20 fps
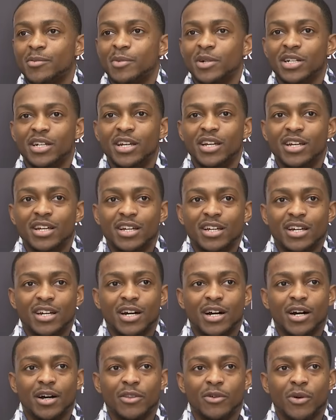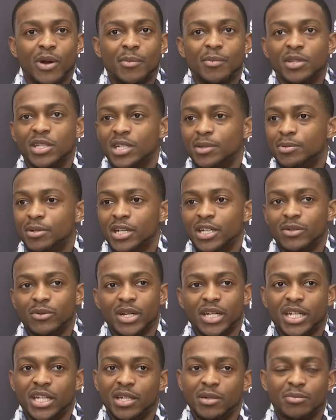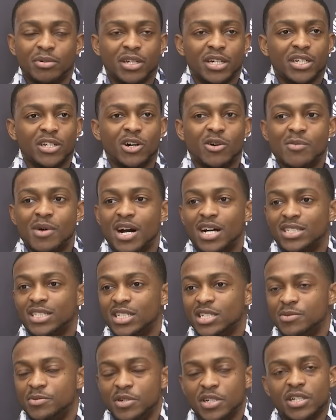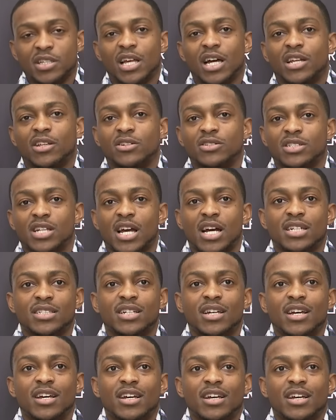But uh, the way Malik played, the way Keegan played, Domas, HB, a lot of those guys,